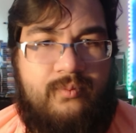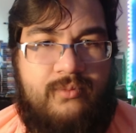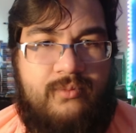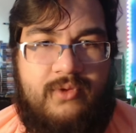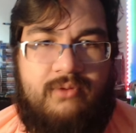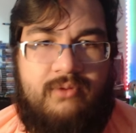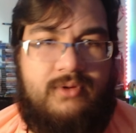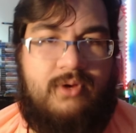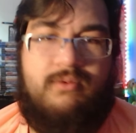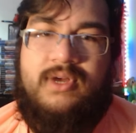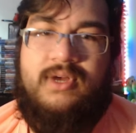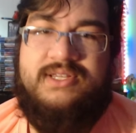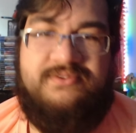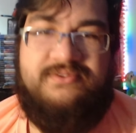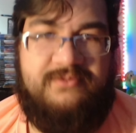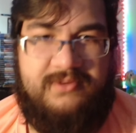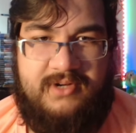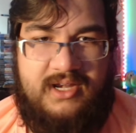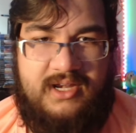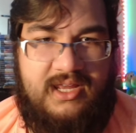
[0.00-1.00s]
requests
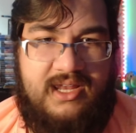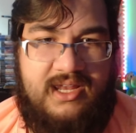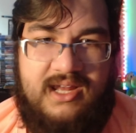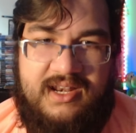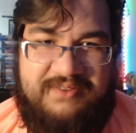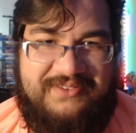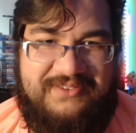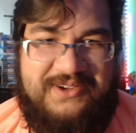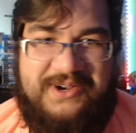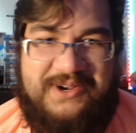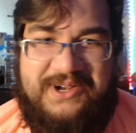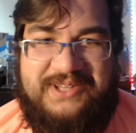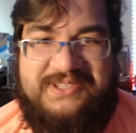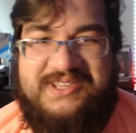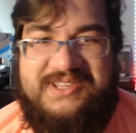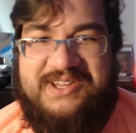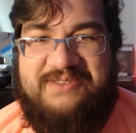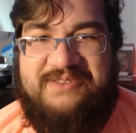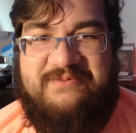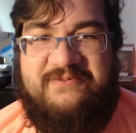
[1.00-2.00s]
for any kind of
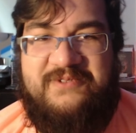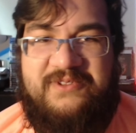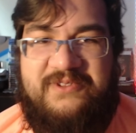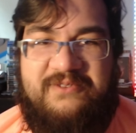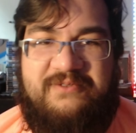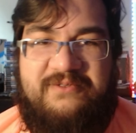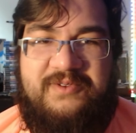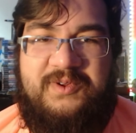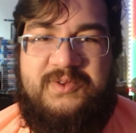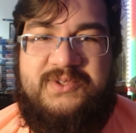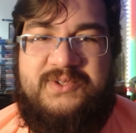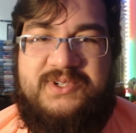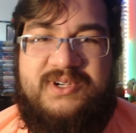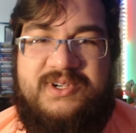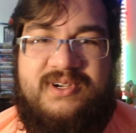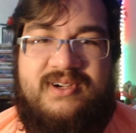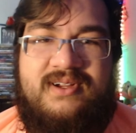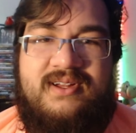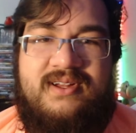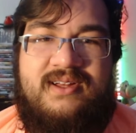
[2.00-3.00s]
content for the
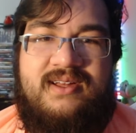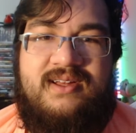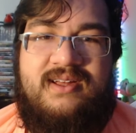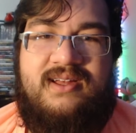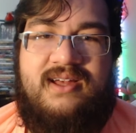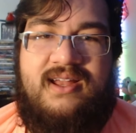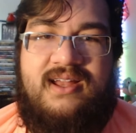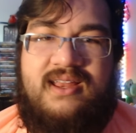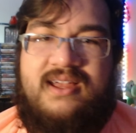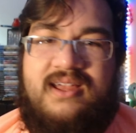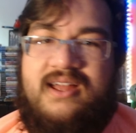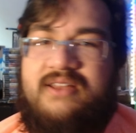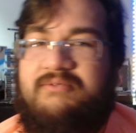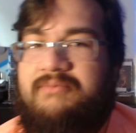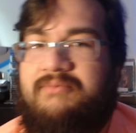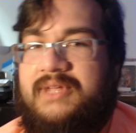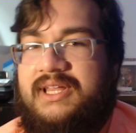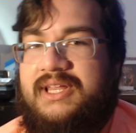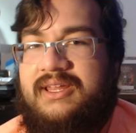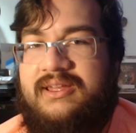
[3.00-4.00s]
future, any kind of
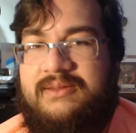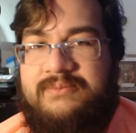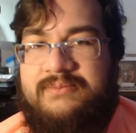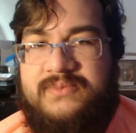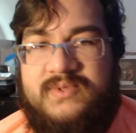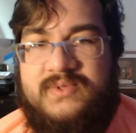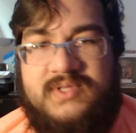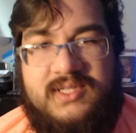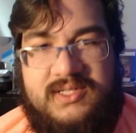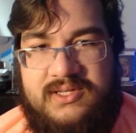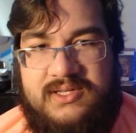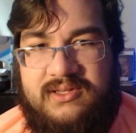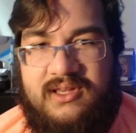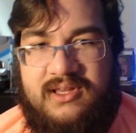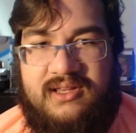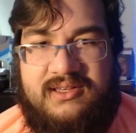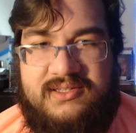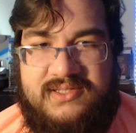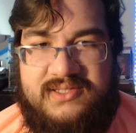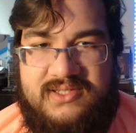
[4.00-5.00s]
mediums that you'd like
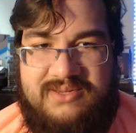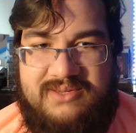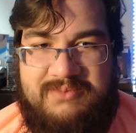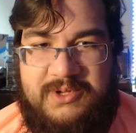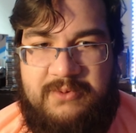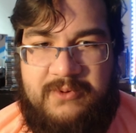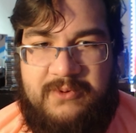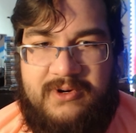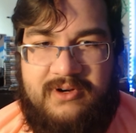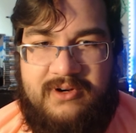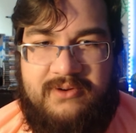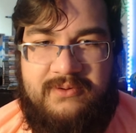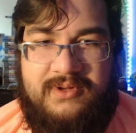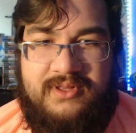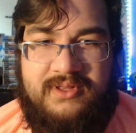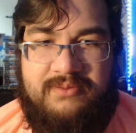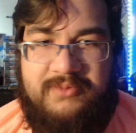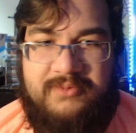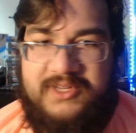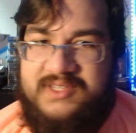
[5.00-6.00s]
to see me work
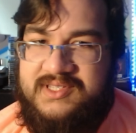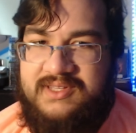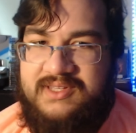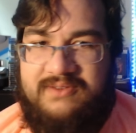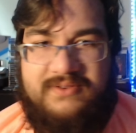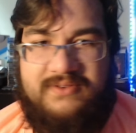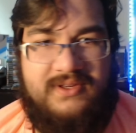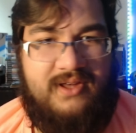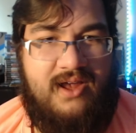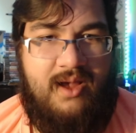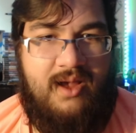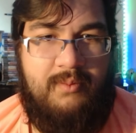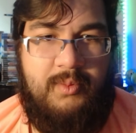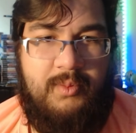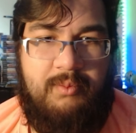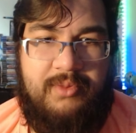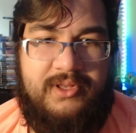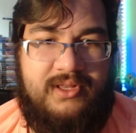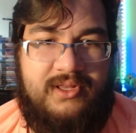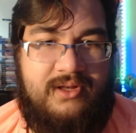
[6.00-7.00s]
with, please leave a comment
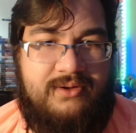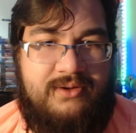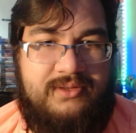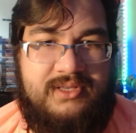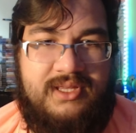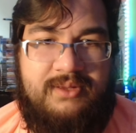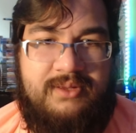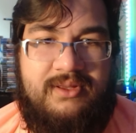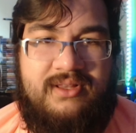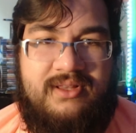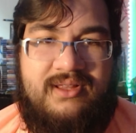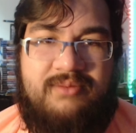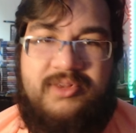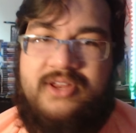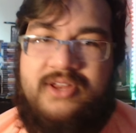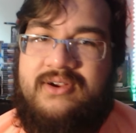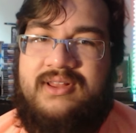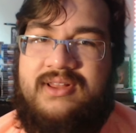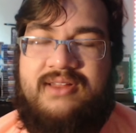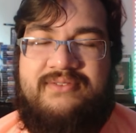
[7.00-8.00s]
below and let me
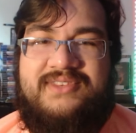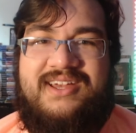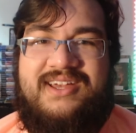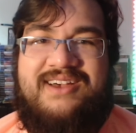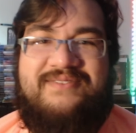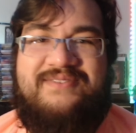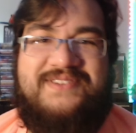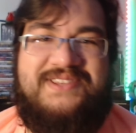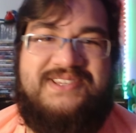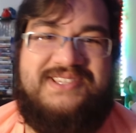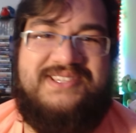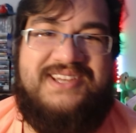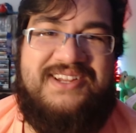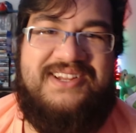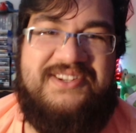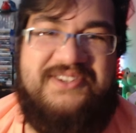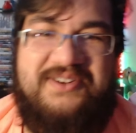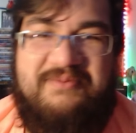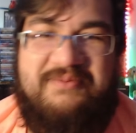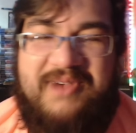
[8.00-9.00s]
know. I'd love to have a
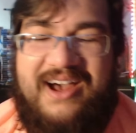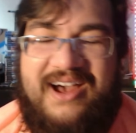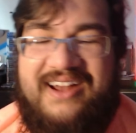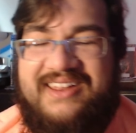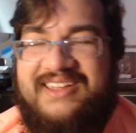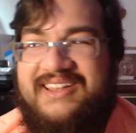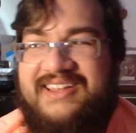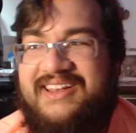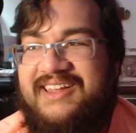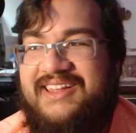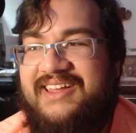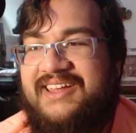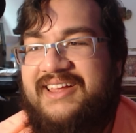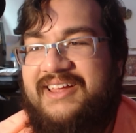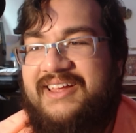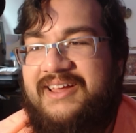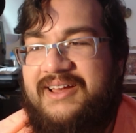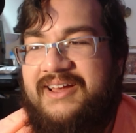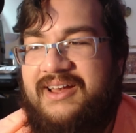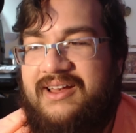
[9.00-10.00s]
discussion about it.
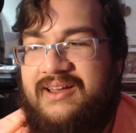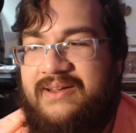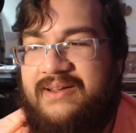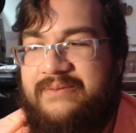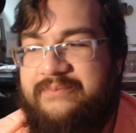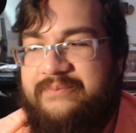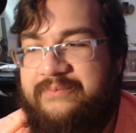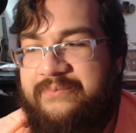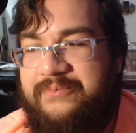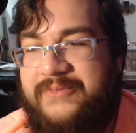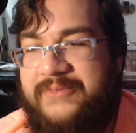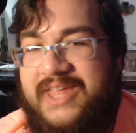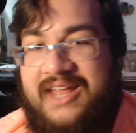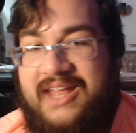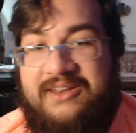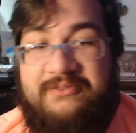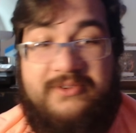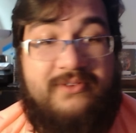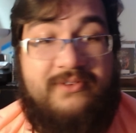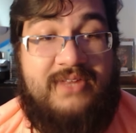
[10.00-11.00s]
And
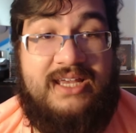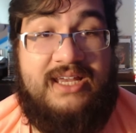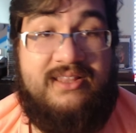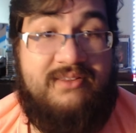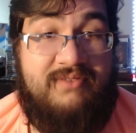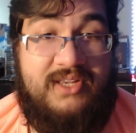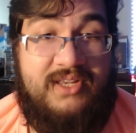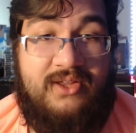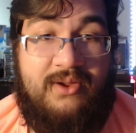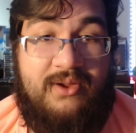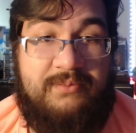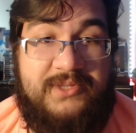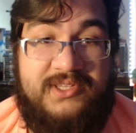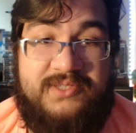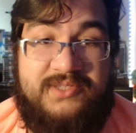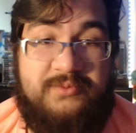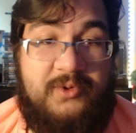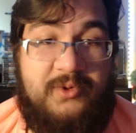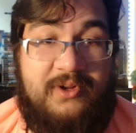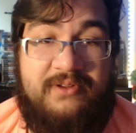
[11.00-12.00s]
if you liked the video up to this
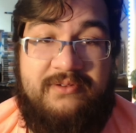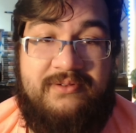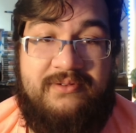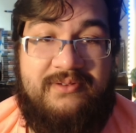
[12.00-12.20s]
point,